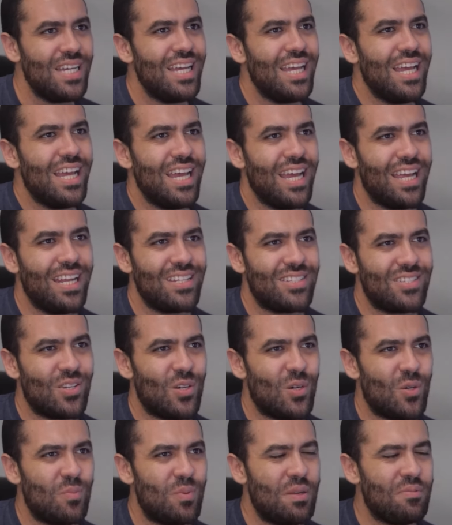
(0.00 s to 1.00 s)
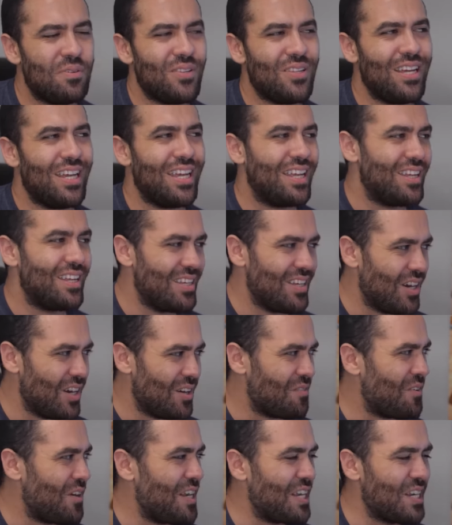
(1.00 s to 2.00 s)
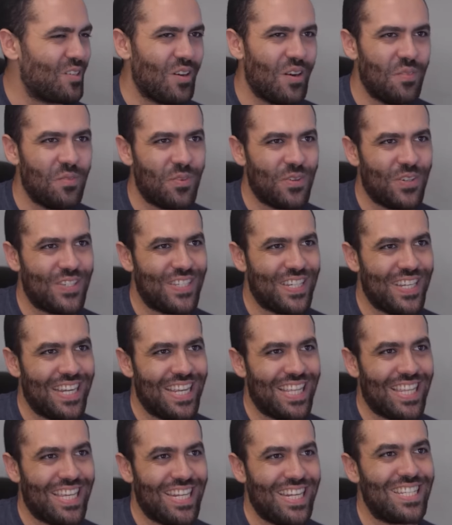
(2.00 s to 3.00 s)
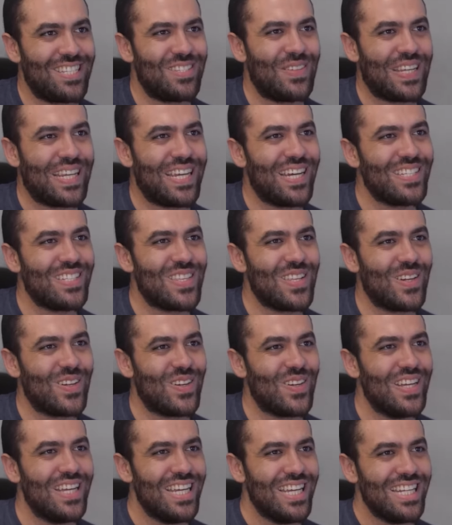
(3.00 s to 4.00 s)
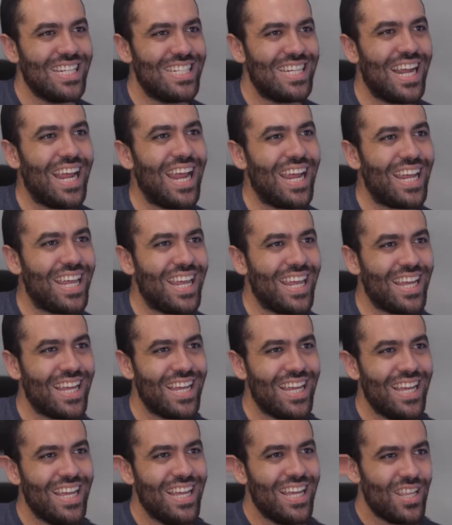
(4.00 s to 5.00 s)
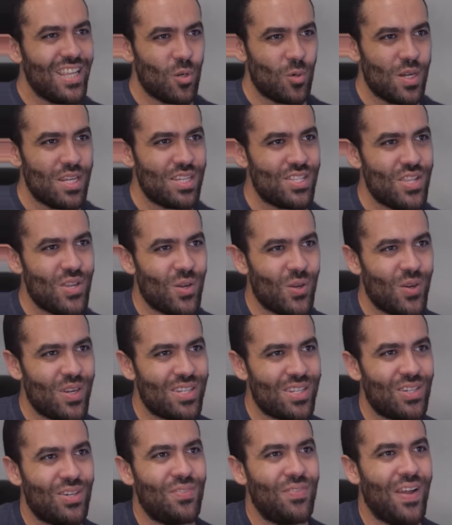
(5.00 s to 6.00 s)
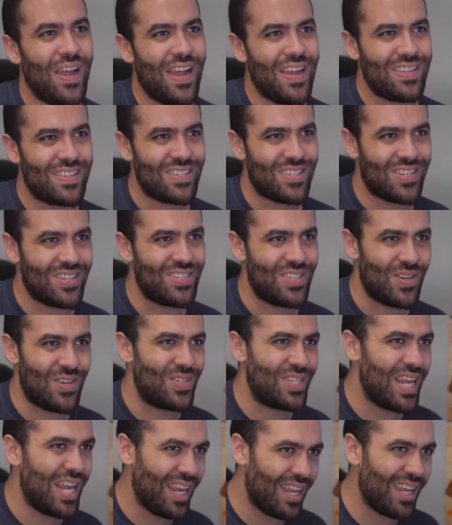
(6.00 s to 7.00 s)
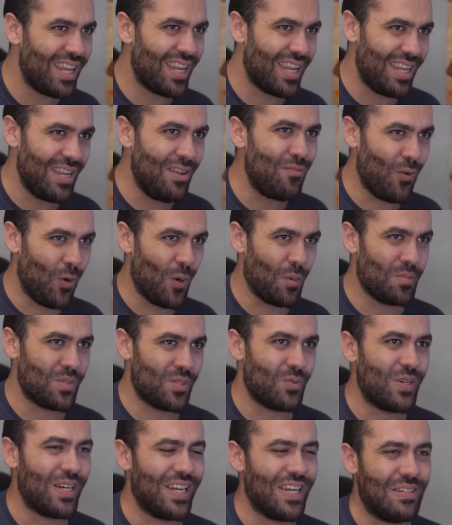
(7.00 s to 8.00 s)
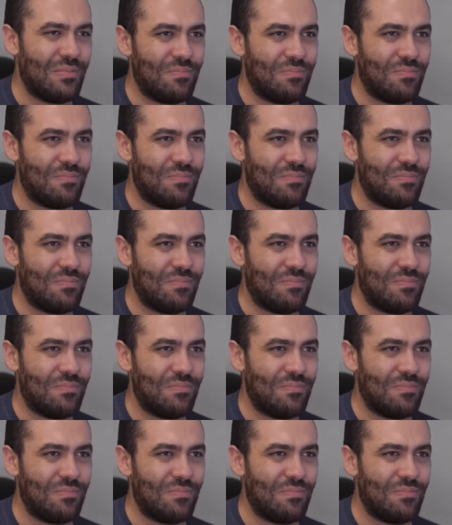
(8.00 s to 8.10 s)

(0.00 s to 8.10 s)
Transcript: And so people like our friend Crump were saying that it's because they're taking the reason they're going so fast is because they're taking e forms away.